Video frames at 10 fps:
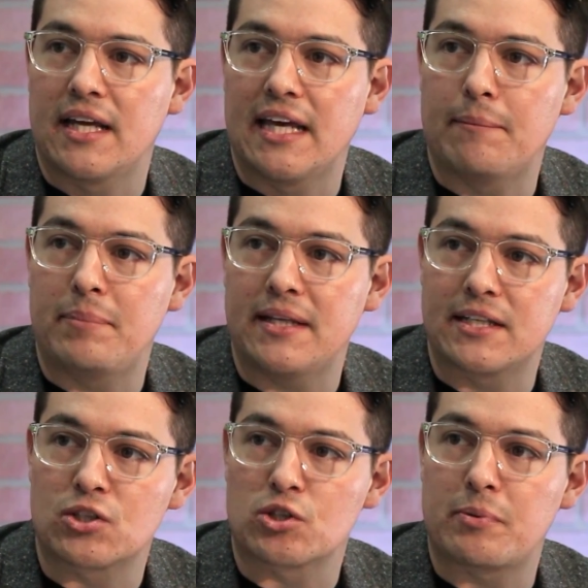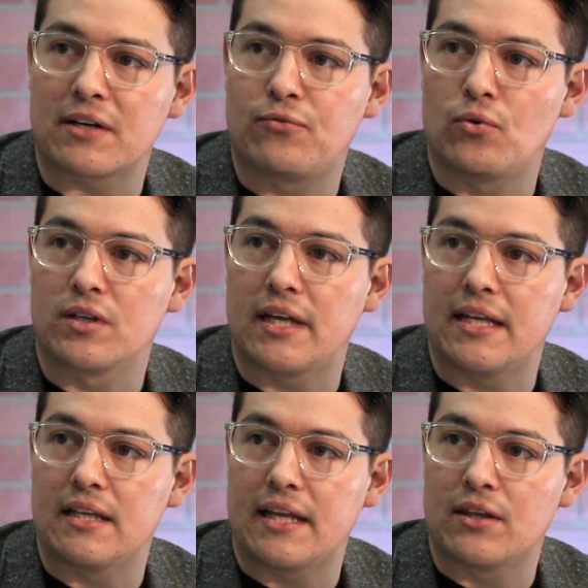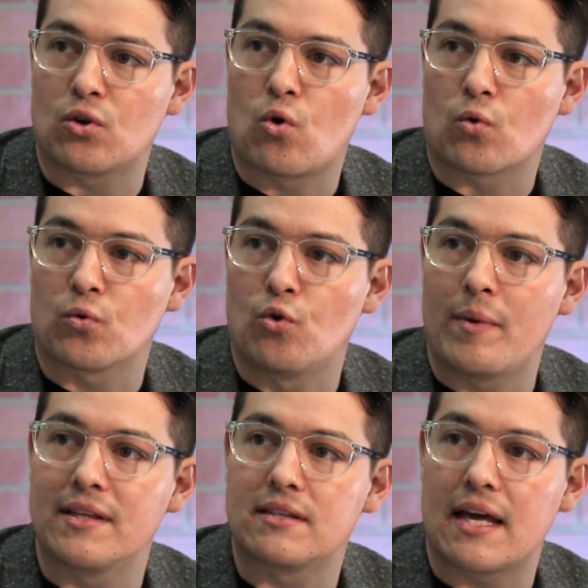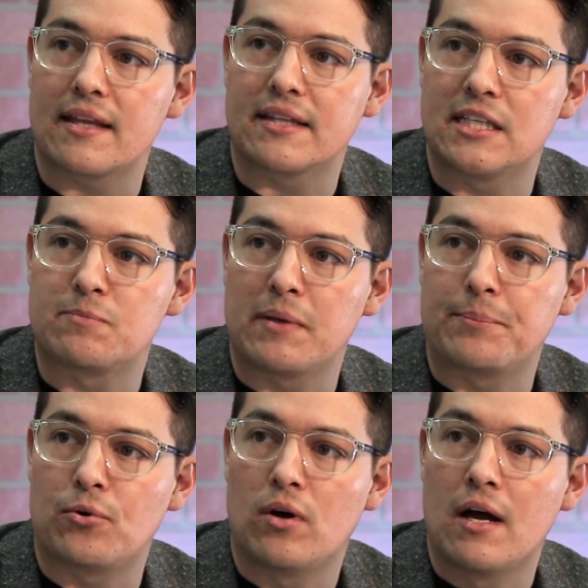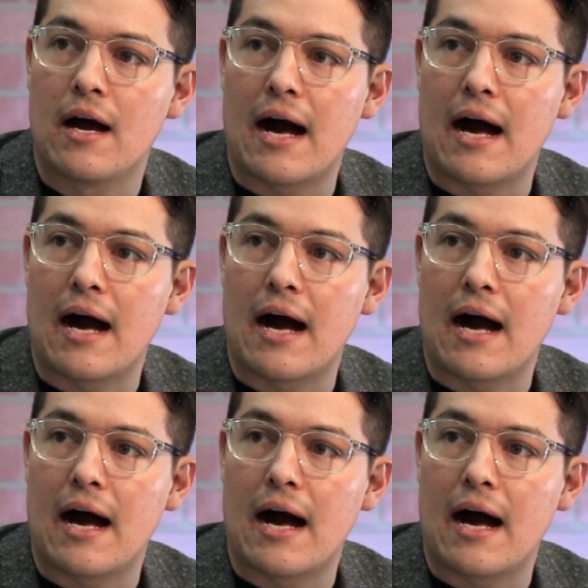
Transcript: him being disrespectful in the courtroom and telling these people,